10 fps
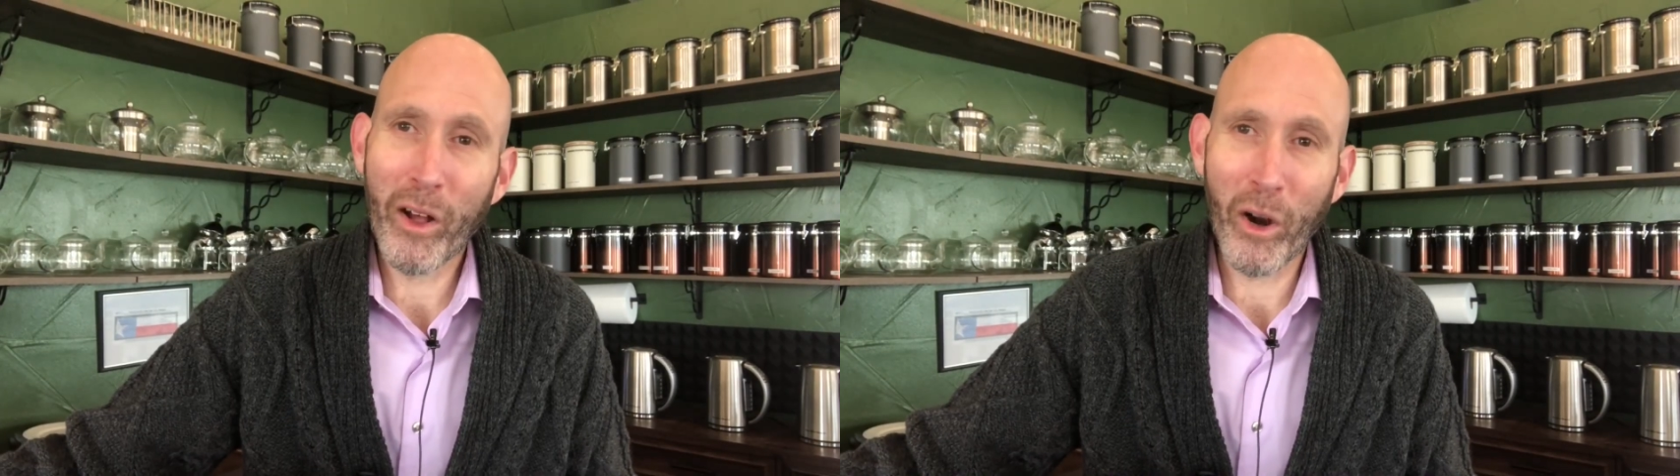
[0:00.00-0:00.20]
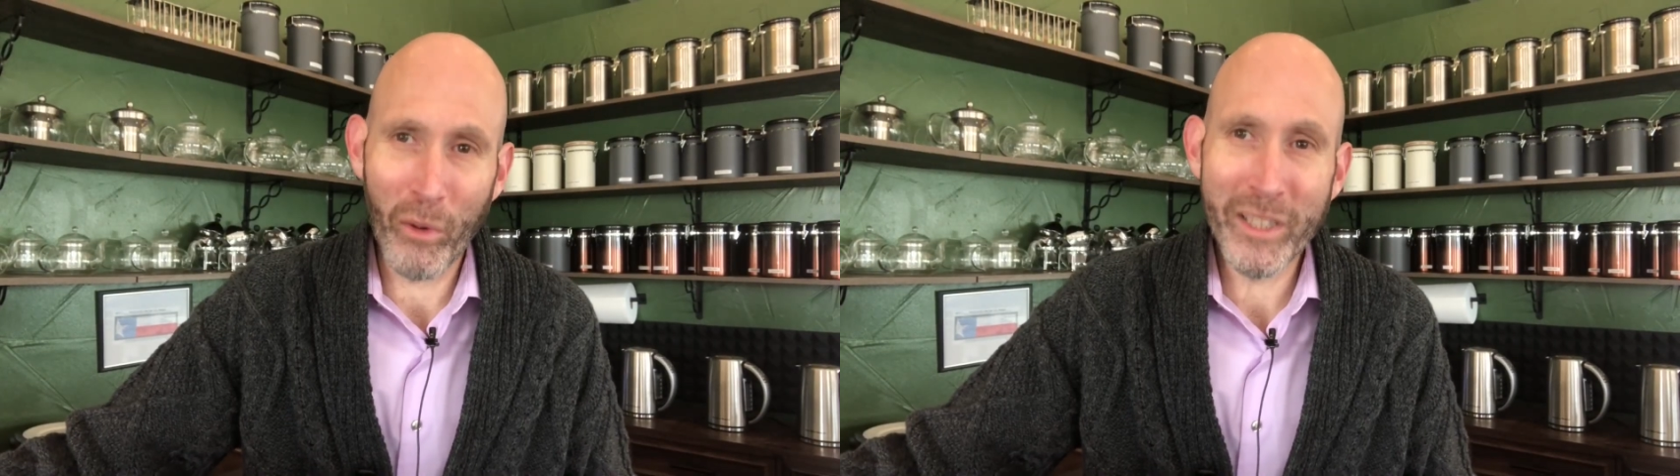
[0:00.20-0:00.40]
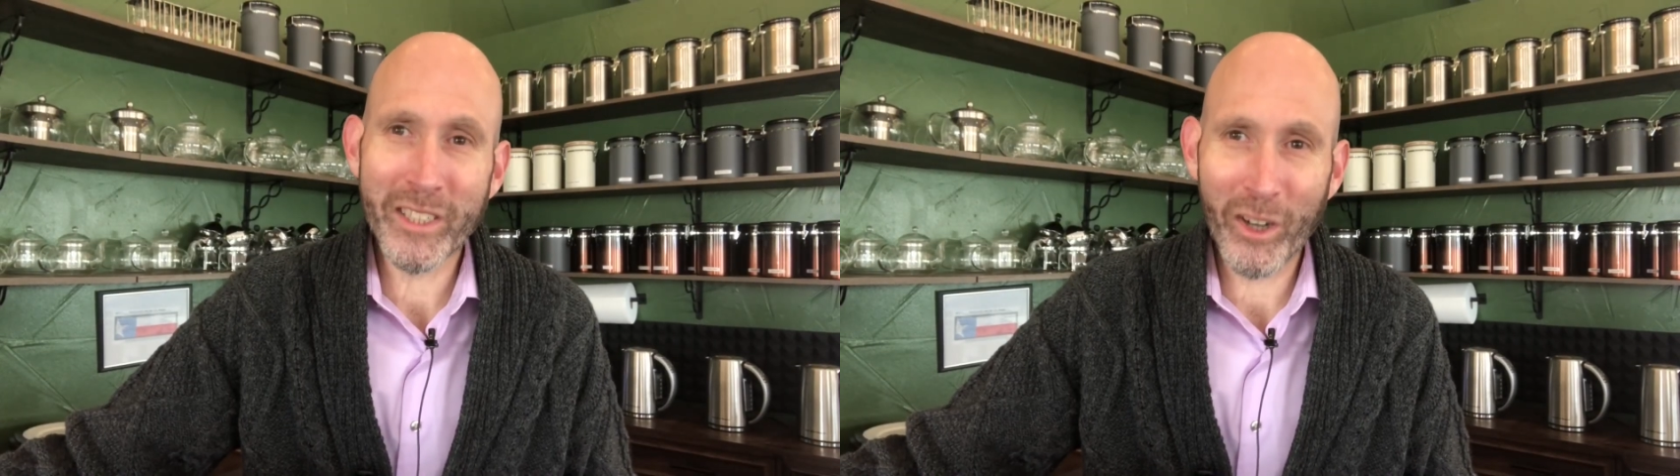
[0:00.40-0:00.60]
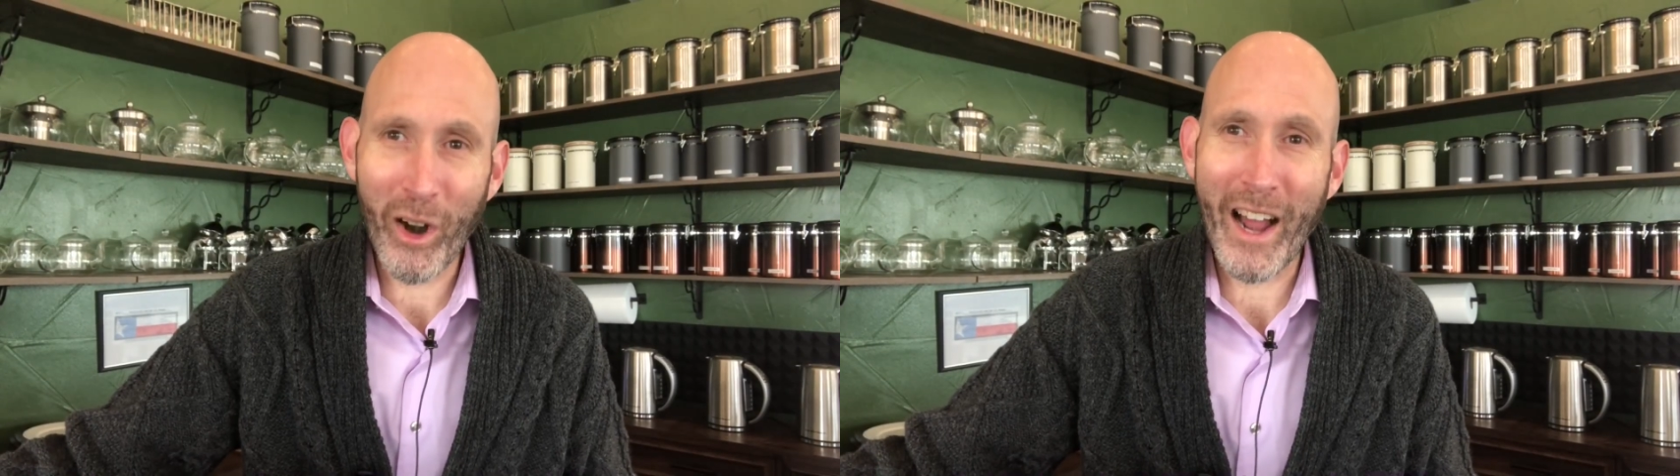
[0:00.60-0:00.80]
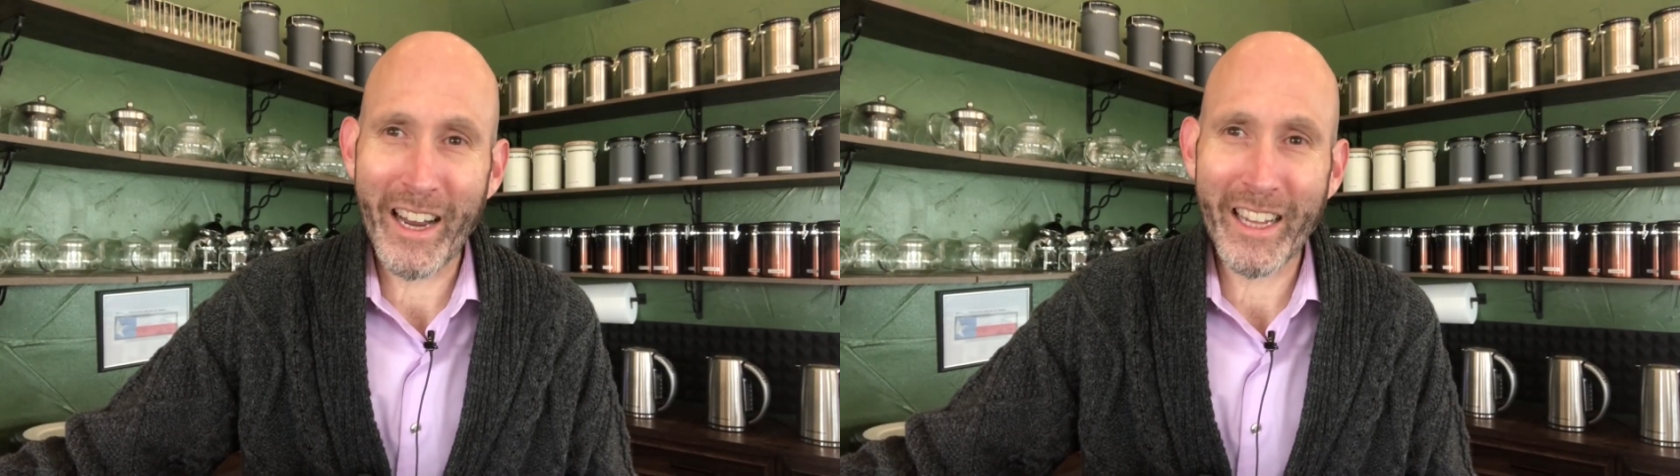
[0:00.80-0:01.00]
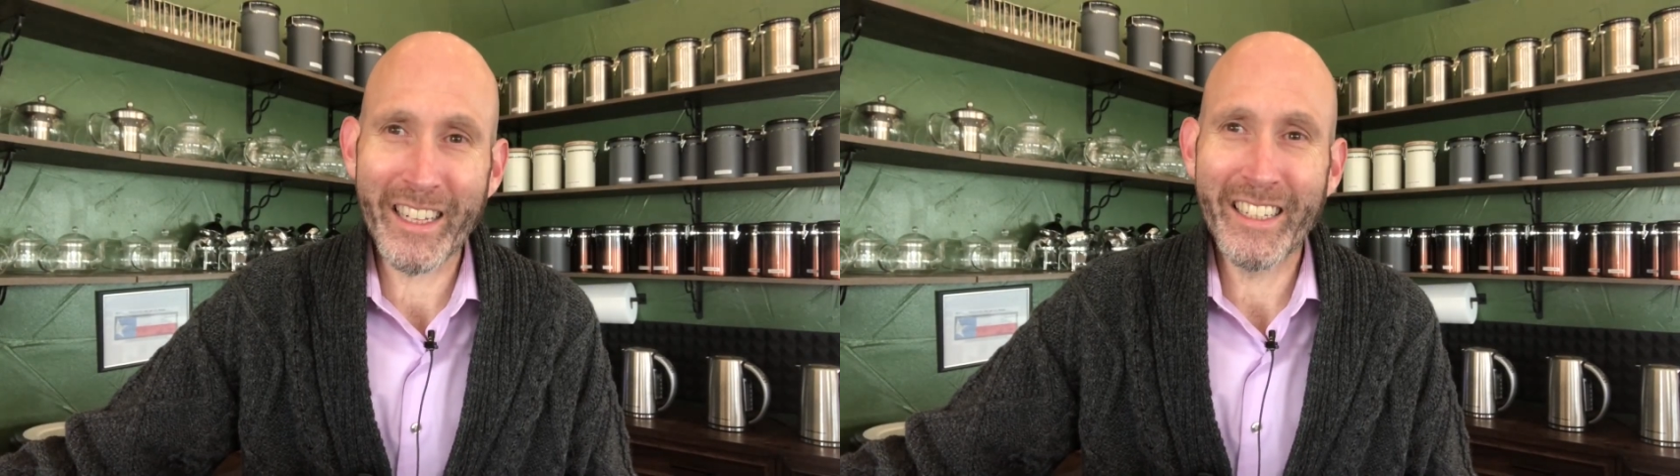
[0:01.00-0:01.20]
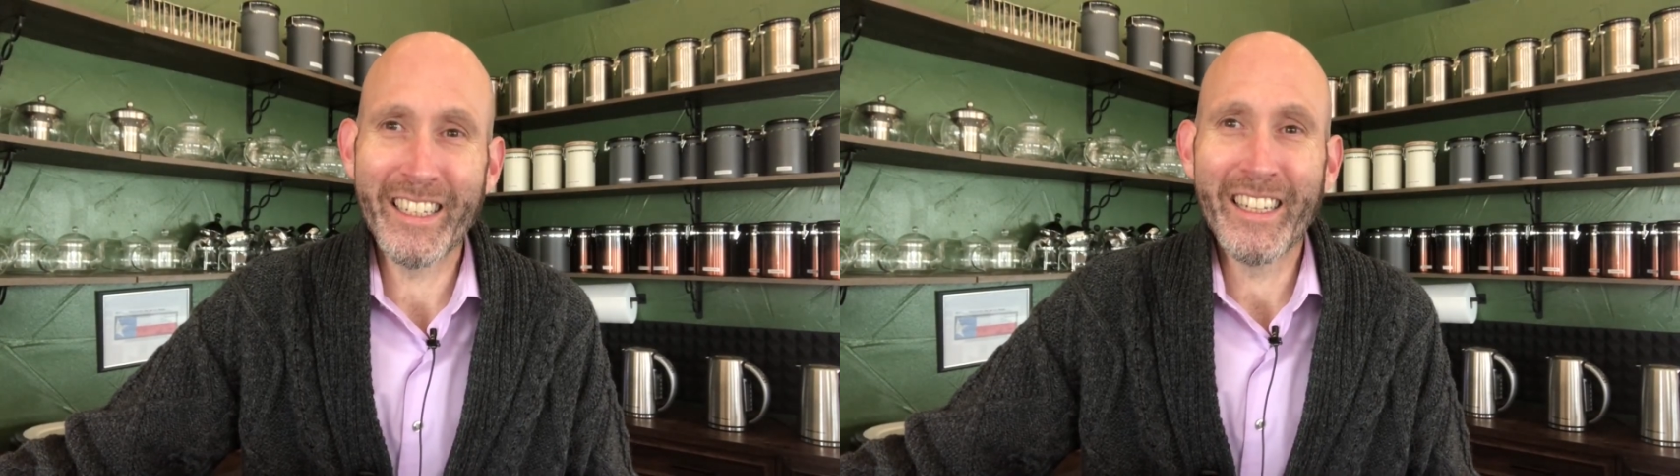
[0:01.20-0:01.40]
aristocratic